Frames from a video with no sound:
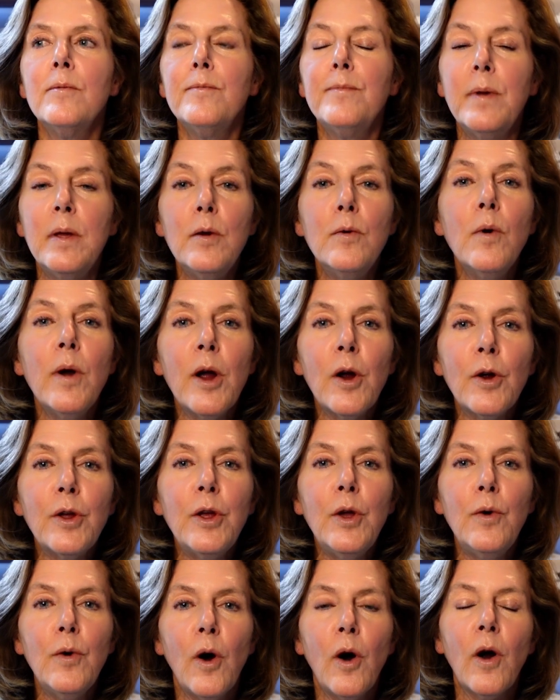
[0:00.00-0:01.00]
Be where
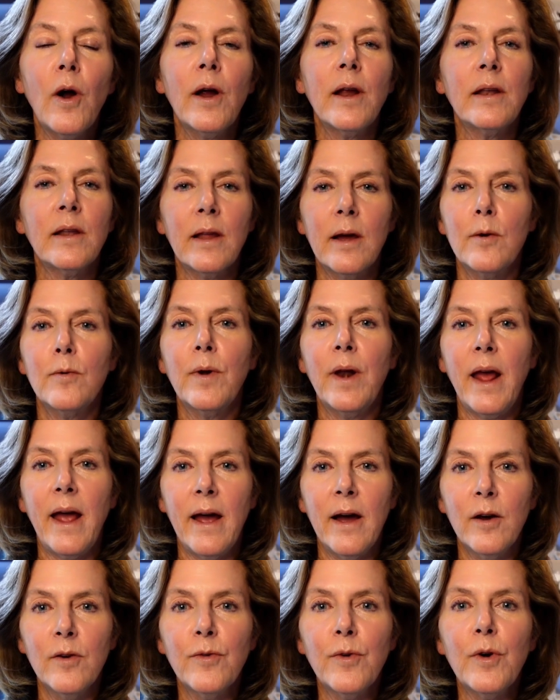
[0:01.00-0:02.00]
you are and let
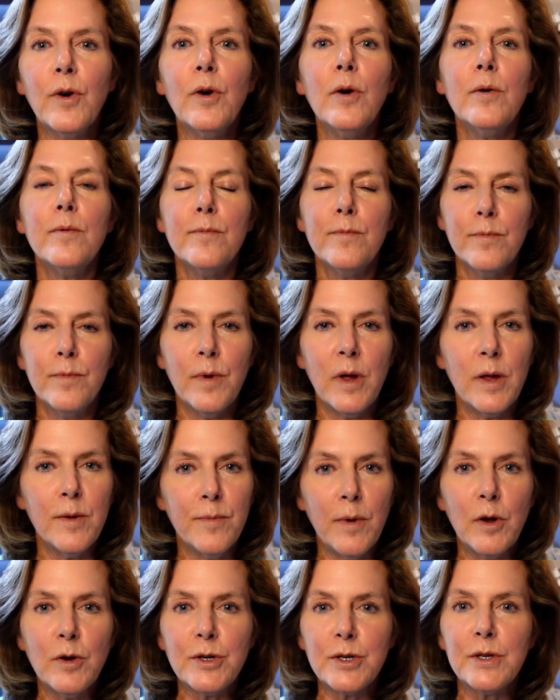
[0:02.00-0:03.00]
whatever
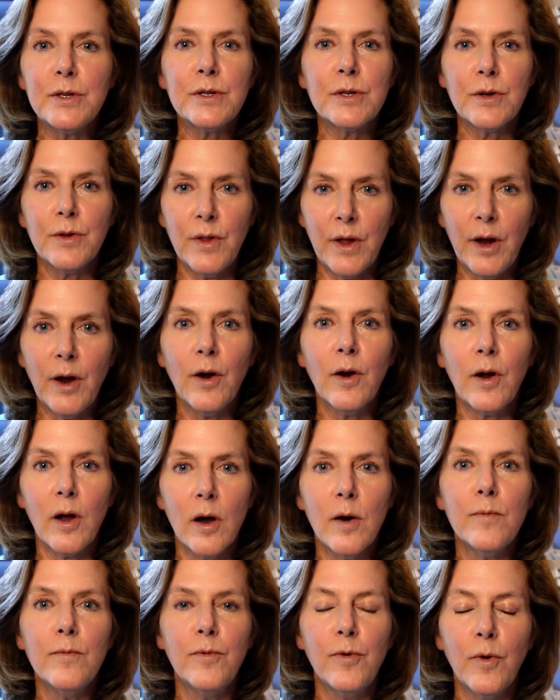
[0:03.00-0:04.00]
emotions are there
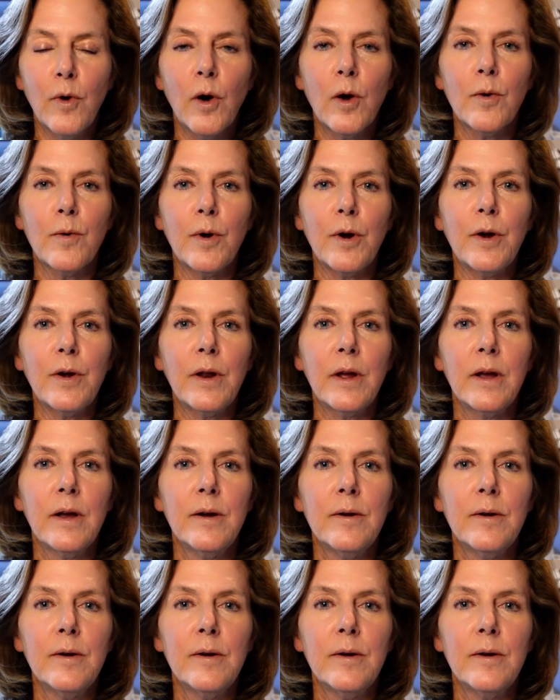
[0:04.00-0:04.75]
come forward.